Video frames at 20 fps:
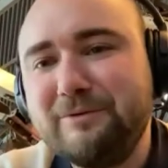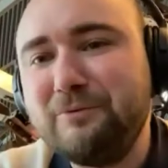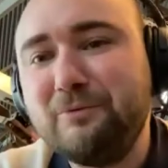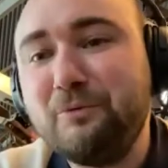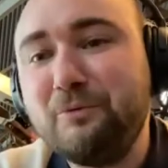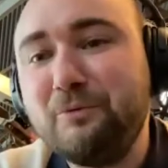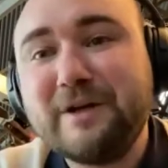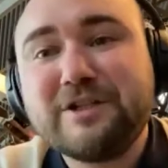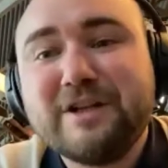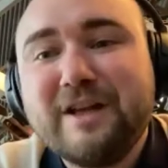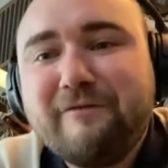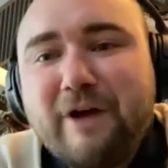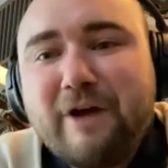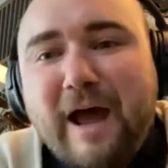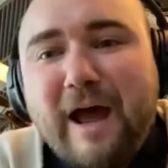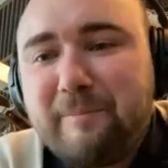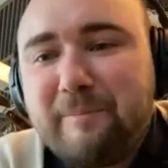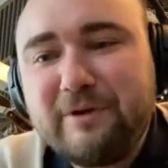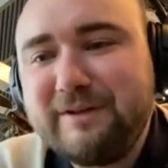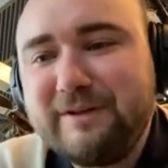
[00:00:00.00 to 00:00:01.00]
which never
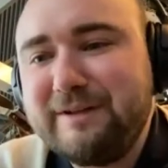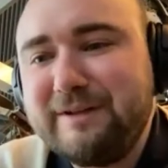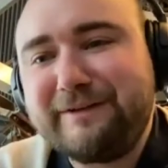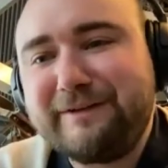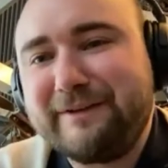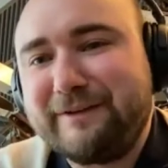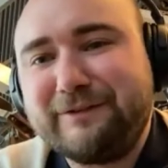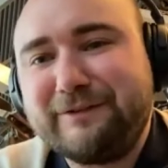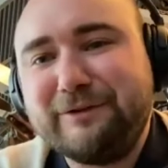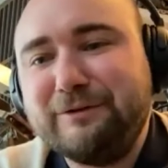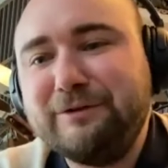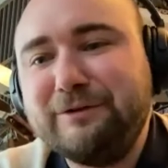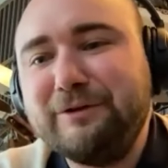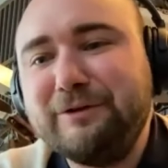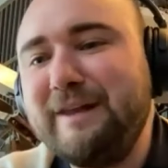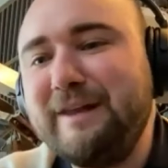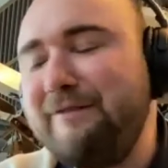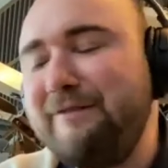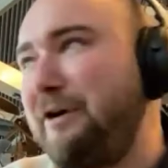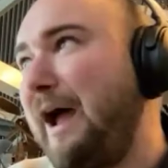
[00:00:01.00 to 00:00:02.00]
happened in Alsace. You, you
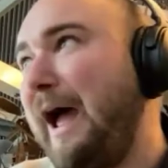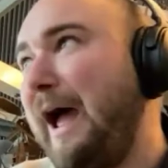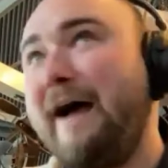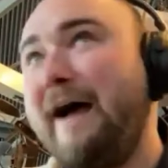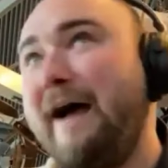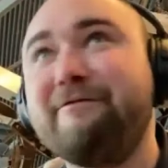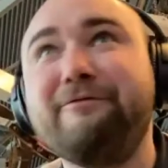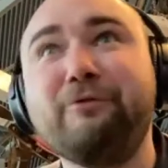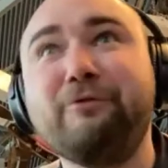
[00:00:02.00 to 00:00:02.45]
never have